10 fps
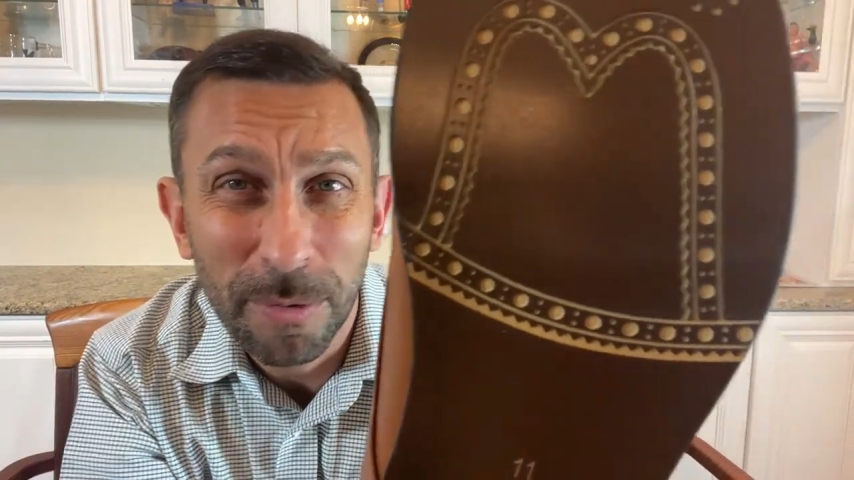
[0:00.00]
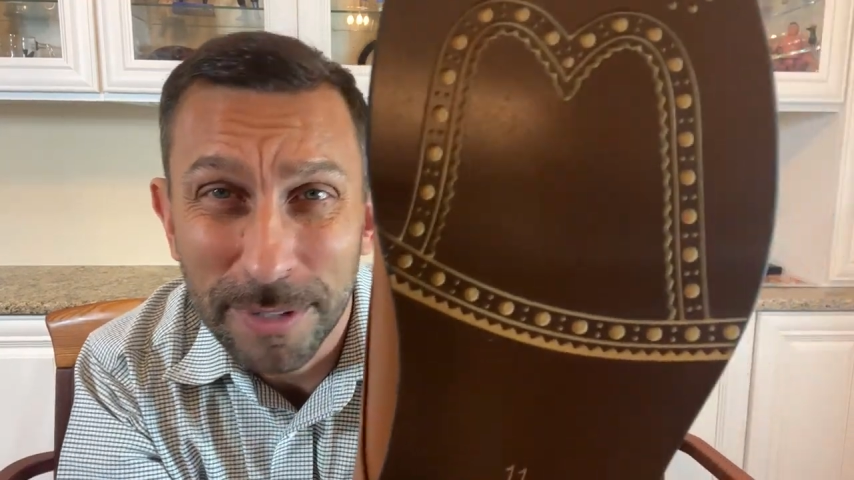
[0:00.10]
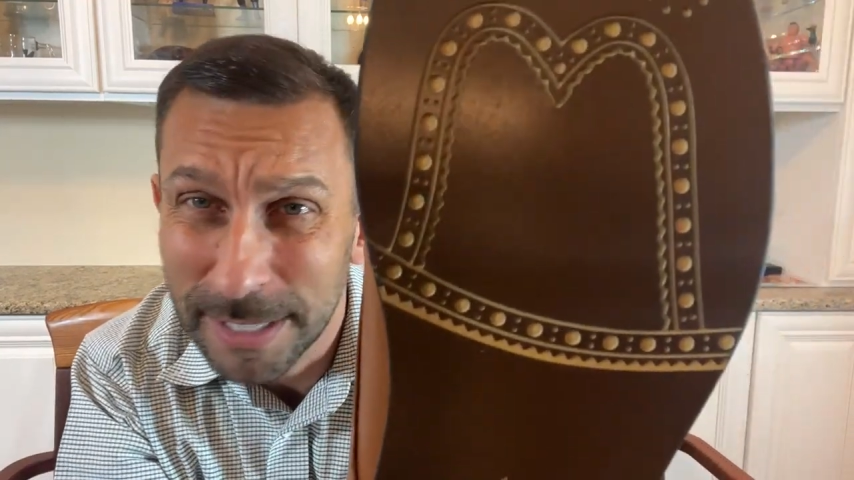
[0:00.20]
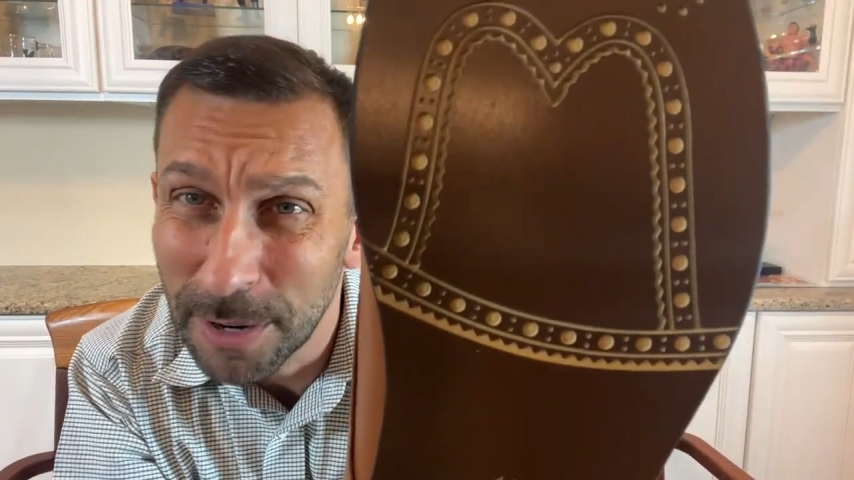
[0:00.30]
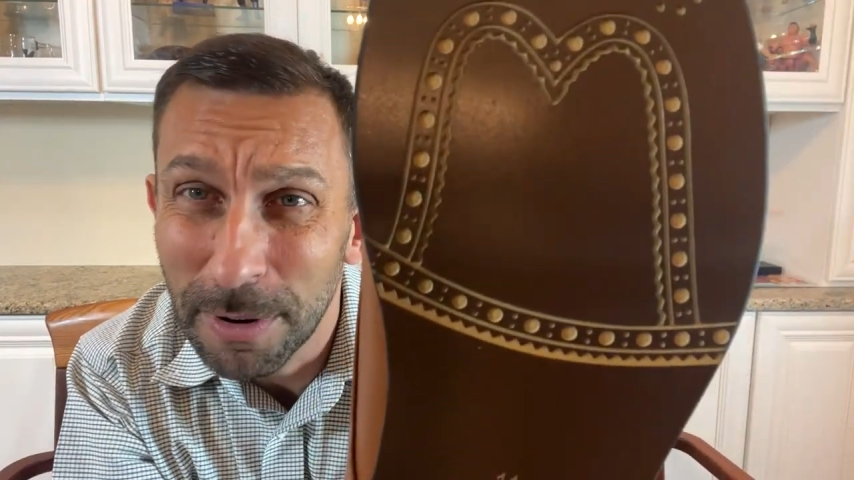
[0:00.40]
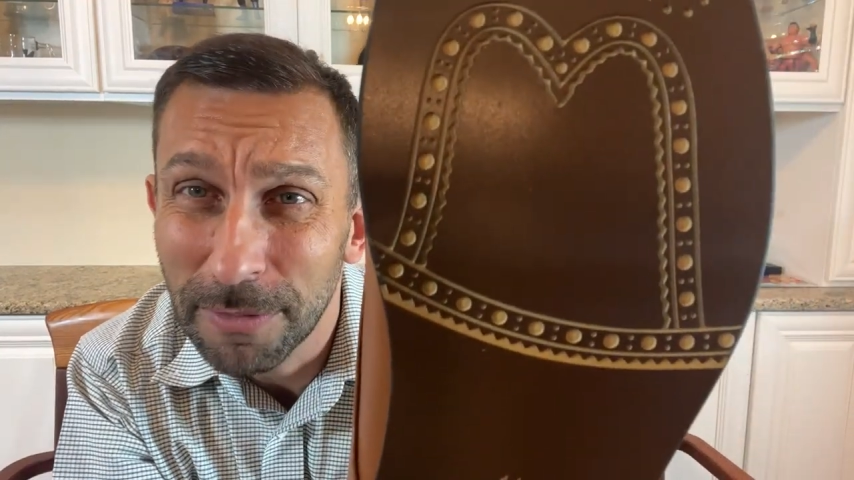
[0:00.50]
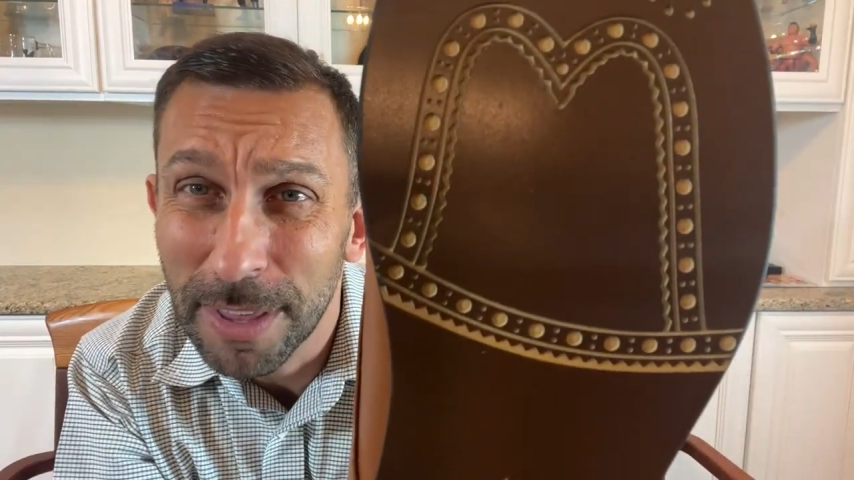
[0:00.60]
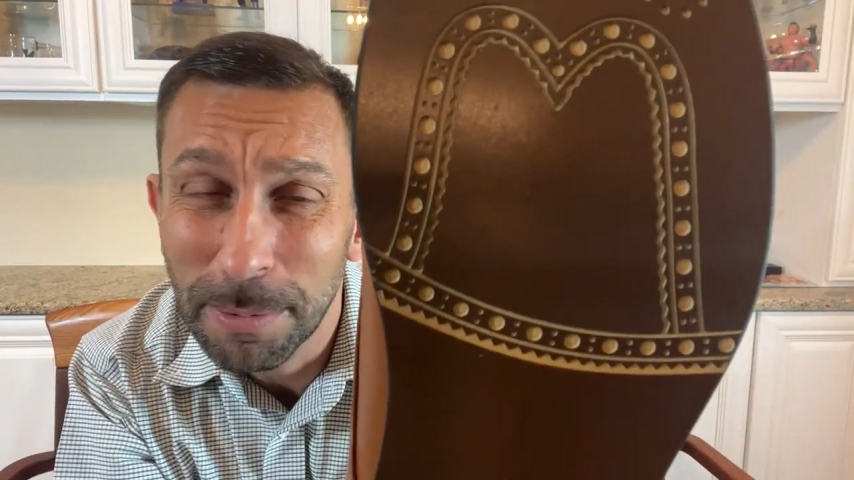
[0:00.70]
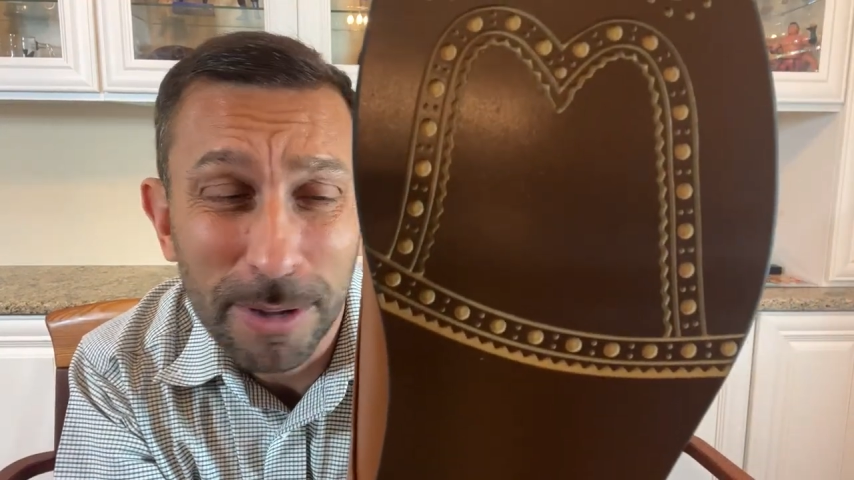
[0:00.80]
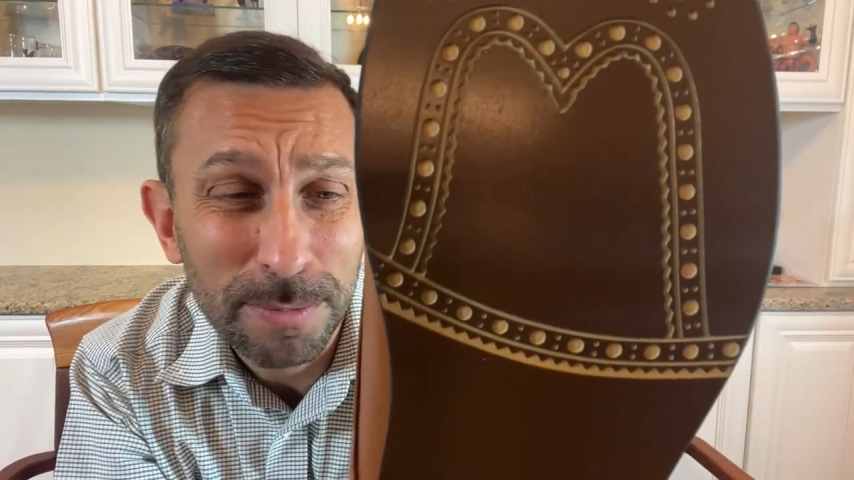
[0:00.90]
stick around for
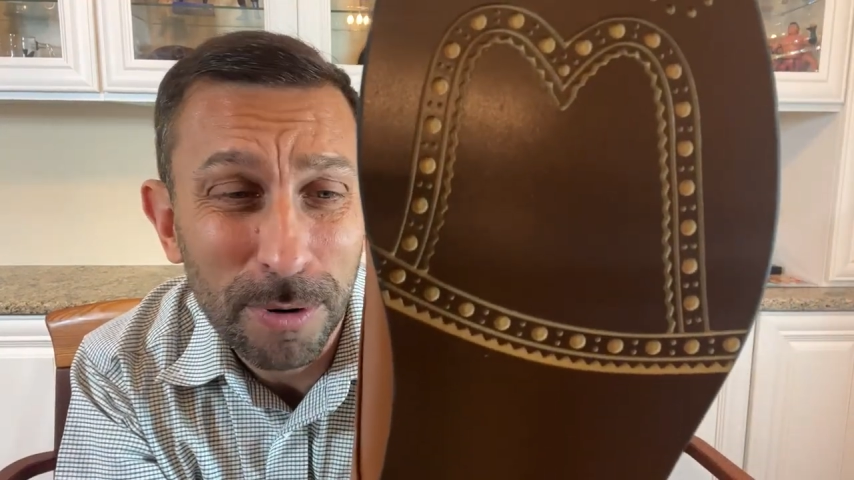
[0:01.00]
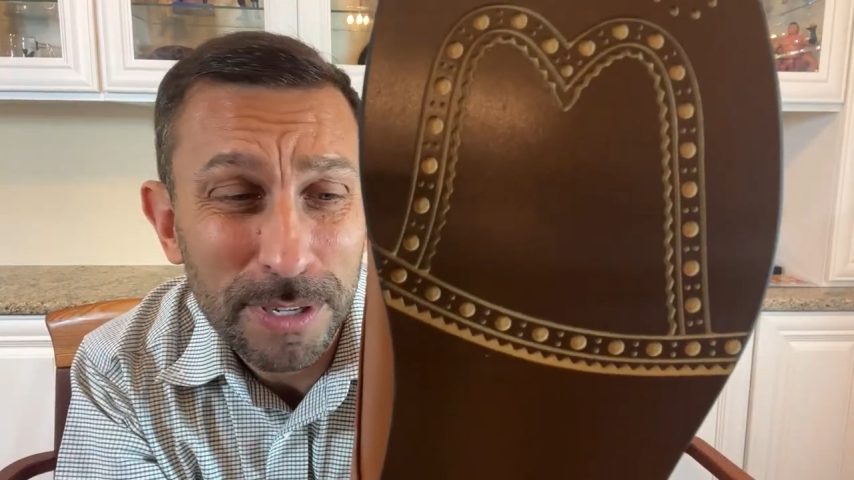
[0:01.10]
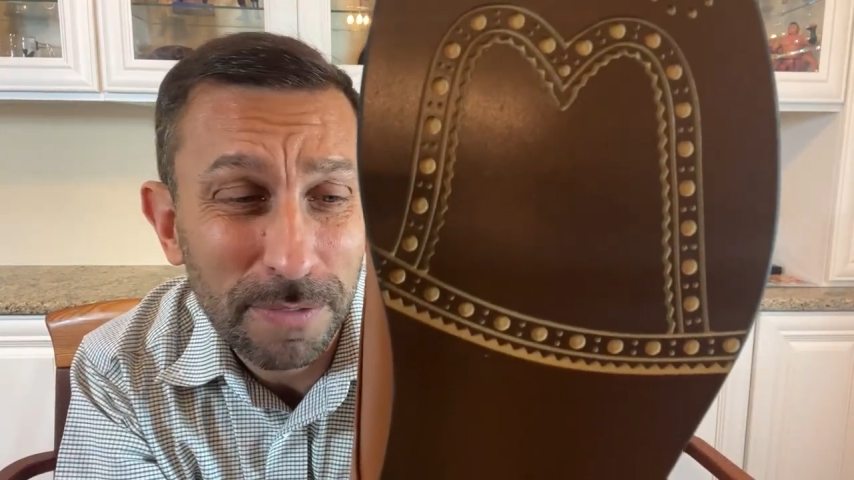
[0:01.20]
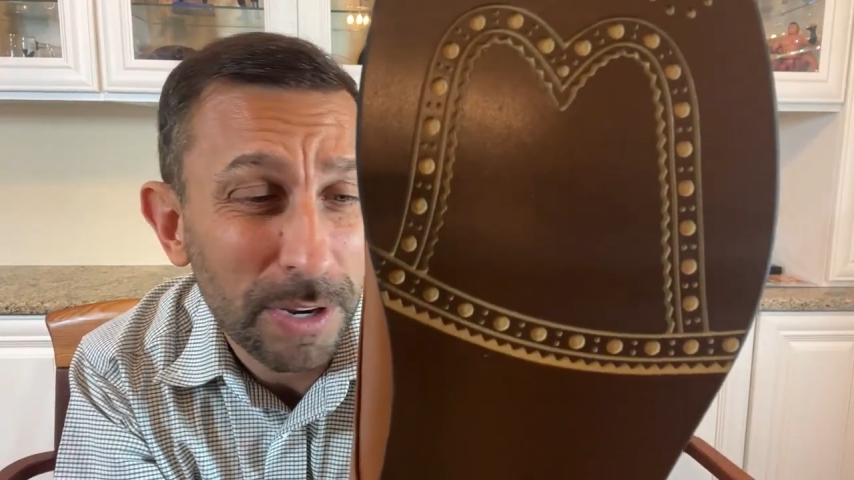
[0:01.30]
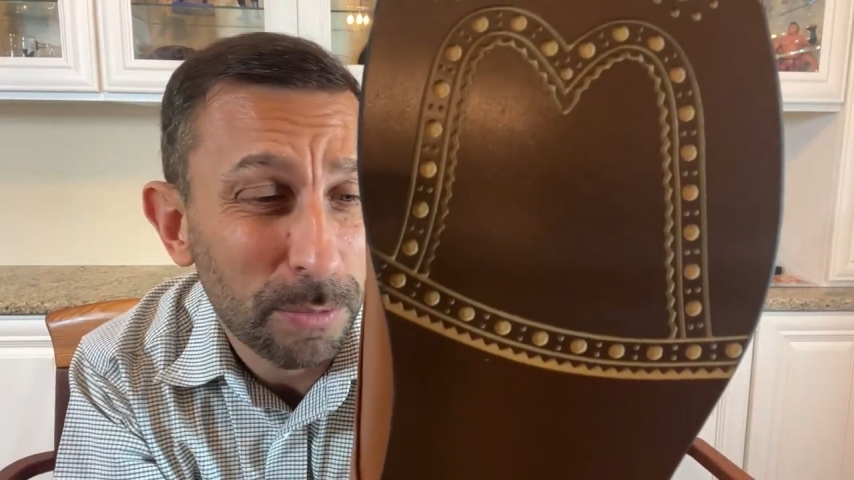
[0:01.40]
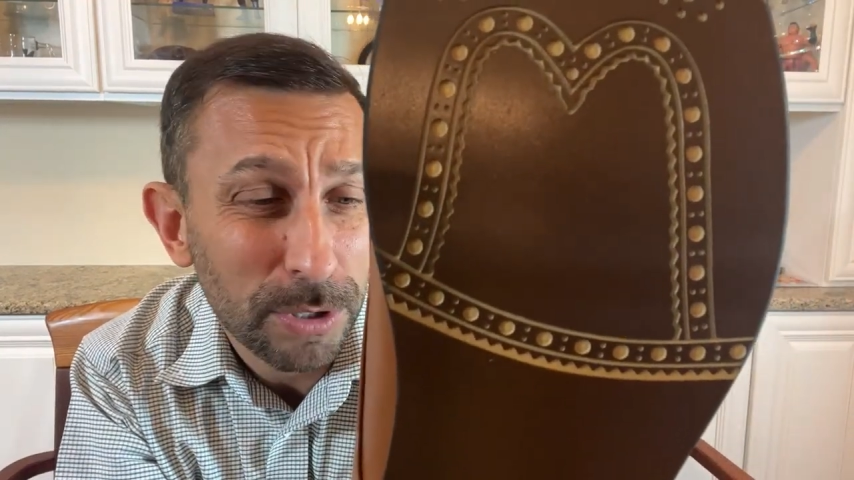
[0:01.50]
the up close portion of the video.